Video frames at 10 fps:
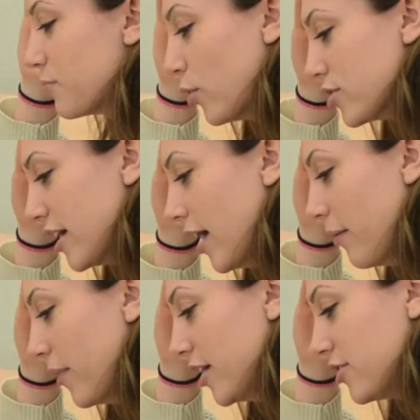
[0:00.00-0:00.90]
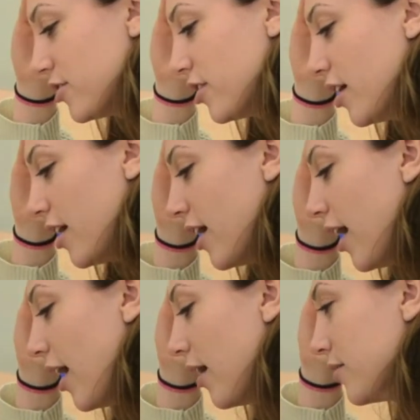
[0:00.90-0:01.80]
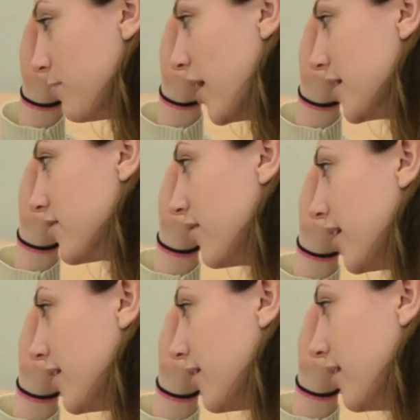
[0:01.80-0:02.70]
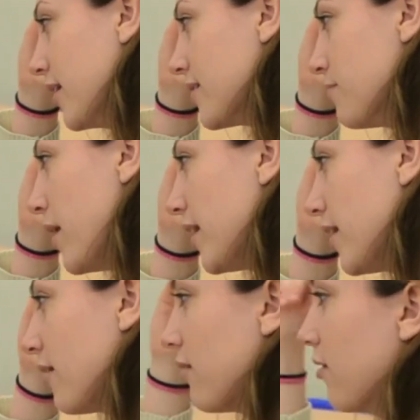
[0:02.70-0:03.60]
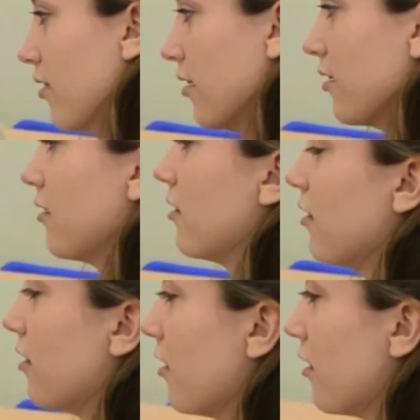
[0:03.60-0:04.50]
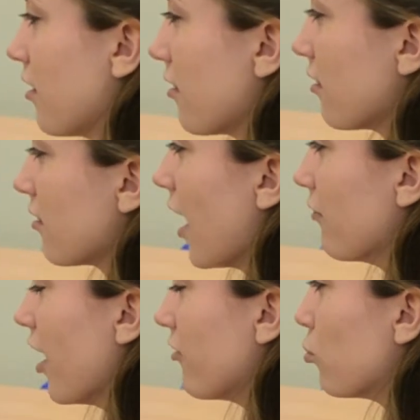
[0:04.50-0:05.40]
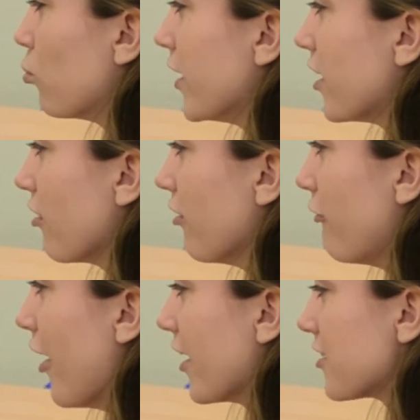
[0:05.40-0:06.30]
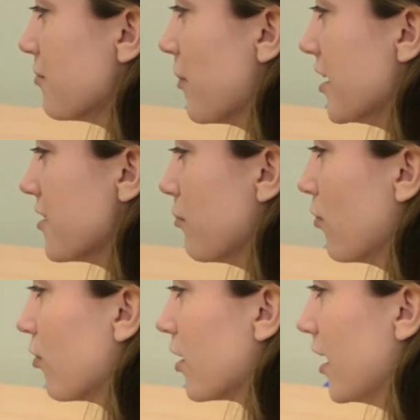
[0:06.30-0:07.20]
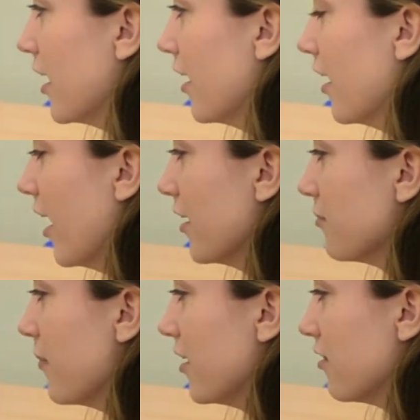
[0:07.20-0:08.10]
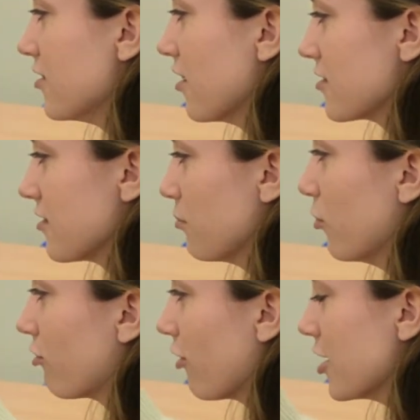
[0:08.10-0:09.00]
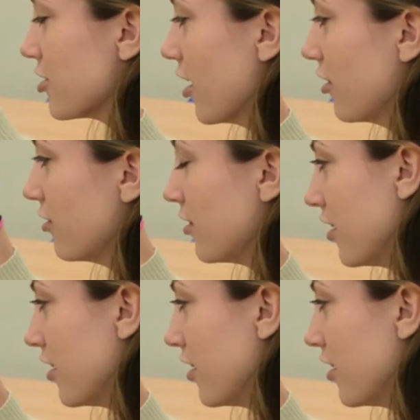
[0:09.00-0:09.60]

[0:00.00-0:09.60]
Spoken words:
body image, and by doing this, making the camera have a weaker effect made it more clear and made dance look more fragile.